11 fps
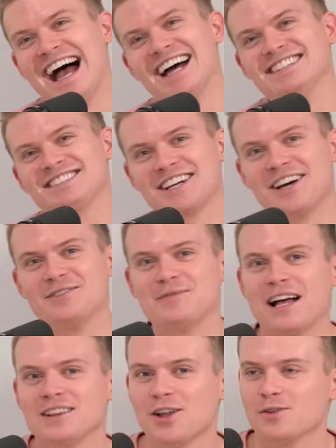and um,
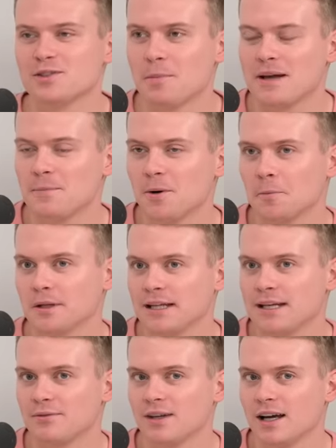lots of people
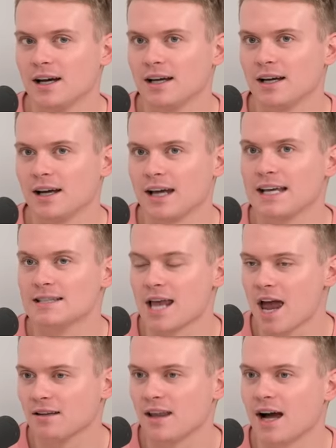believe that his
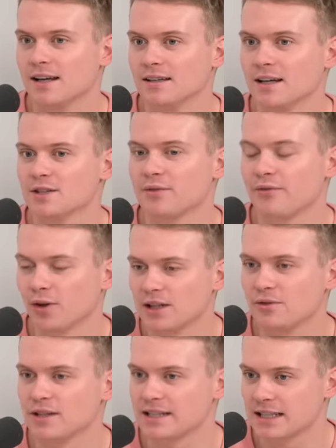hairline has fully
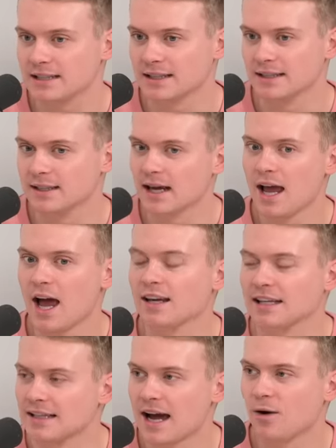receded and
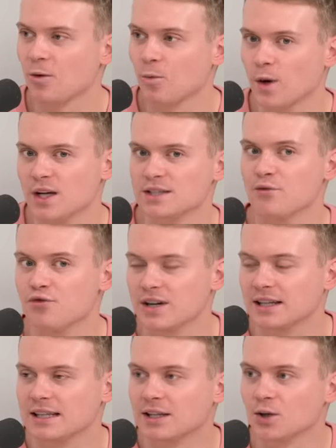he now wears a
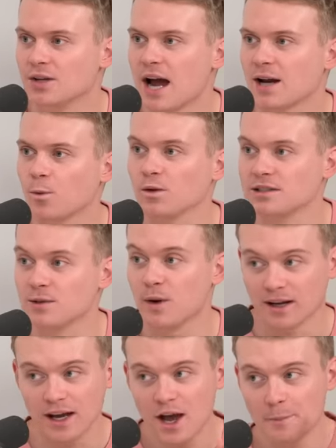really good high quality
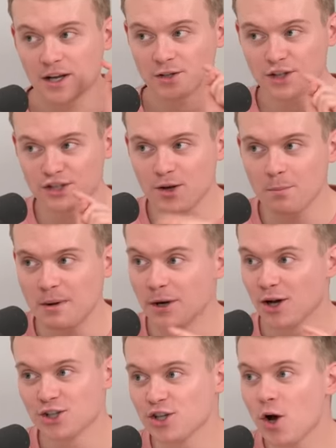wig because there's some people
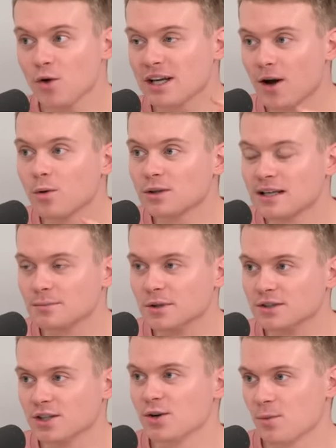oh. do you oh. know nicole
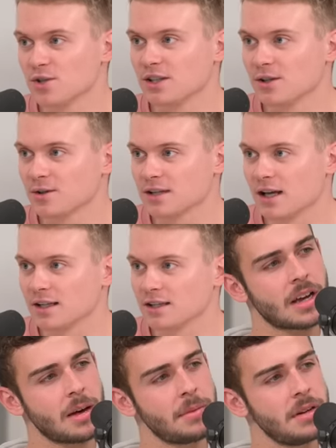kidman do you know what she looks like
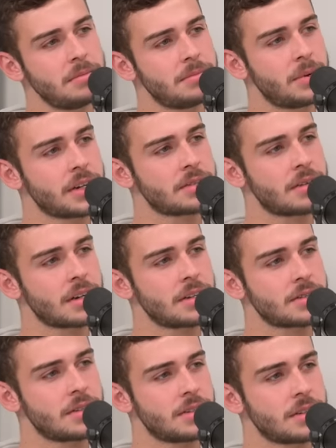how many wigs do you reckon he's
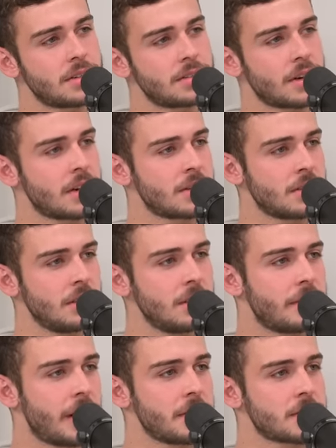got is he do you reckon he's got a lot of
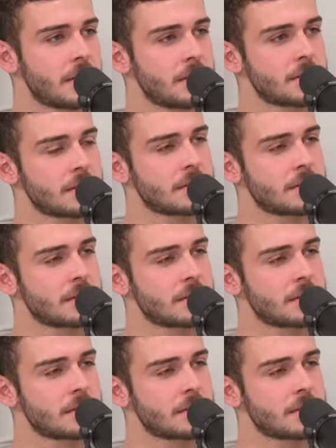harry styles